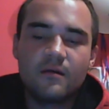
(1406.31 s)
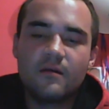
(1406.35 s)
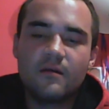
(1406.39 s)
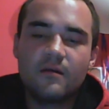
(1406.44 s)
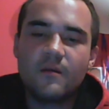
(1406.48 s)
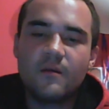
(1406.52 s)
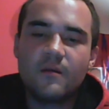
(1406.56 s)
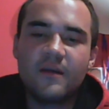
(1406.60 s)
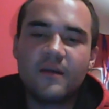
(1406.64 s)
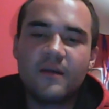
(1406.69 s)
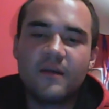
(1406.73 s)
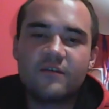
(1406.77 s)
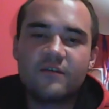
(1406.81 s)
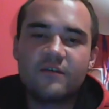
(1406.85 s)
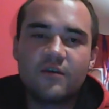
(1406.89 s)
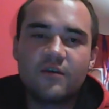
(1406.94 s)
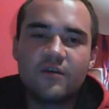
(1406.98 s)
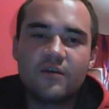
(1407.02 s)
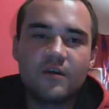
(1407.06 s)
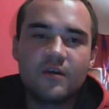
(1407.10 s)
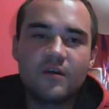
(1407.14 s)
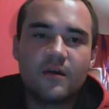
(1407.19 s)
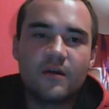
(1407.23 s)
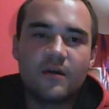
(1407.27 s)
the best
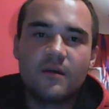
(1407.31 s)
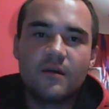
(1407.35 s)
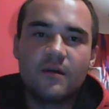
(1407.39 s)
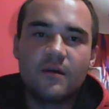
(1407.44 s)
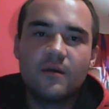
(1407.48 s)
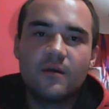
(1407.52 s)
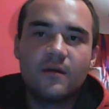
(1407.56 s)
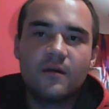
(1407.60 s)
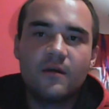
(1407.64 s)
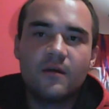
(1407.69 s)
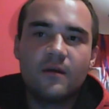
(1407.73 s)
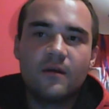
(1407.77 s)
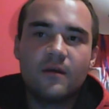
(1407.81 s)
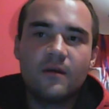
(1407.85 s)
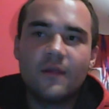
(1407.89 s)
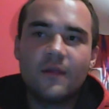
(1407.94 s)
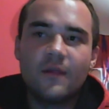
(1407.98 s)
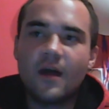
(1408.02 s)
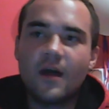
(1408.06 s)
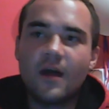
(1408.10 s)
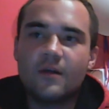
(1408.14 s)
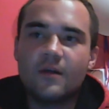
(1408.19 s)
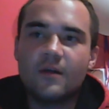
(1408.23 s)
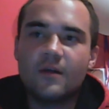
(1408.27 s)
cure,
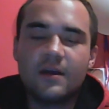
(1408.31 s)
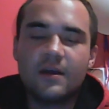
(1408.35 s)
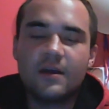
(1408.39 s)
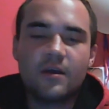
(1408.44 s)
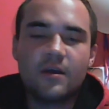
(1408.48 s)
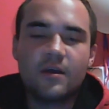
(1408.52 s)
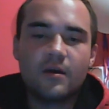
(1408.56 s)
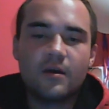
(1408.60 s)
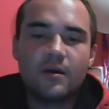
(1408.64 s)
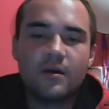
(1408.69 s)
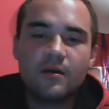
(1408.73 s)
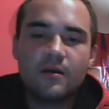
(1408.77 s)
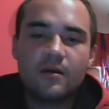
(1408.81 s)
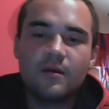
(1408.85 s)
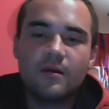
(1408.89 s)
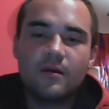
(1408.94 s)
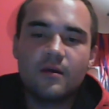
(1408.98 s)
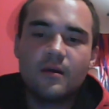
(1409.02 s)
the only cure,